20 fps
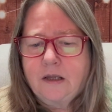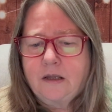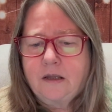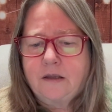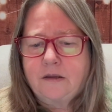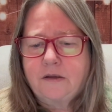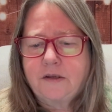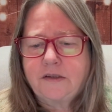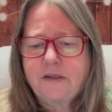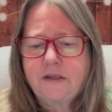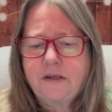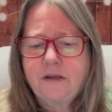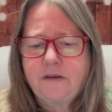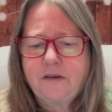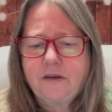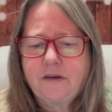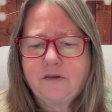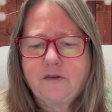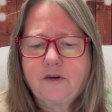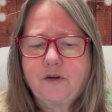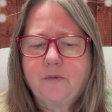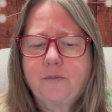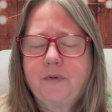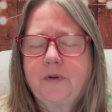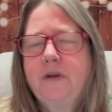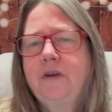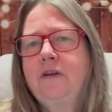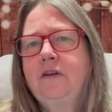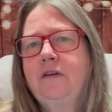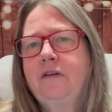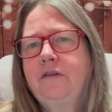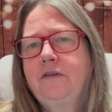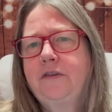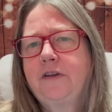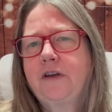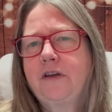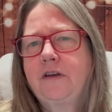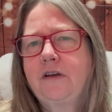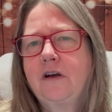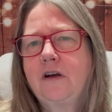There's another group
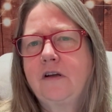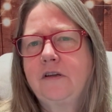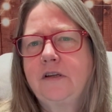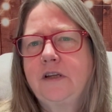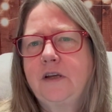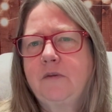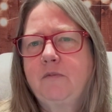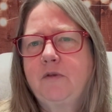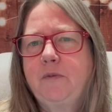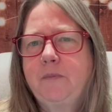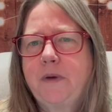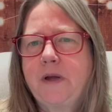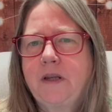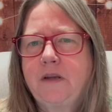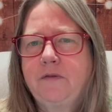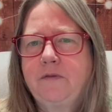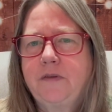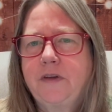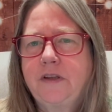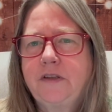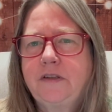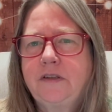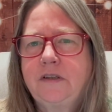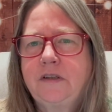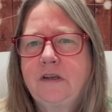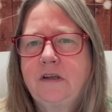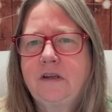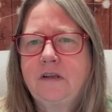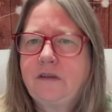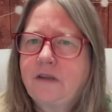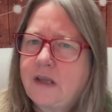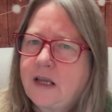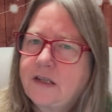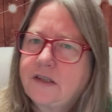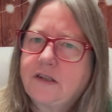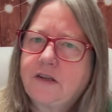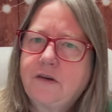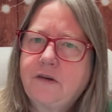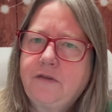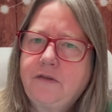that gardening would benefit, and that's
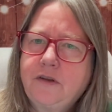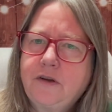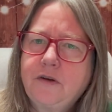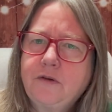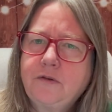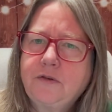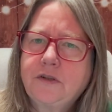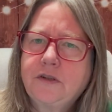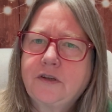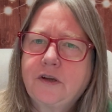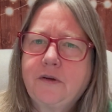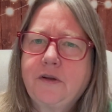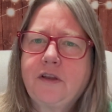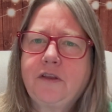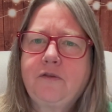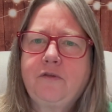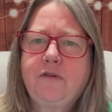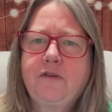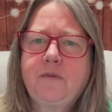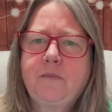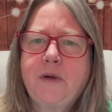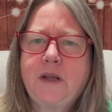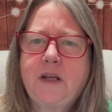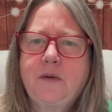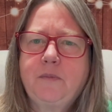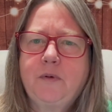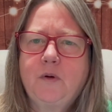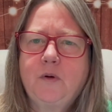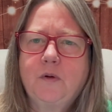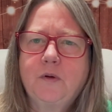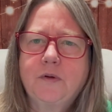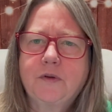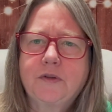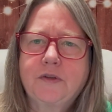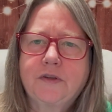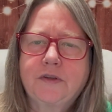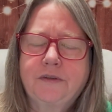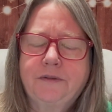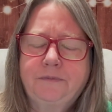those going through the menopause.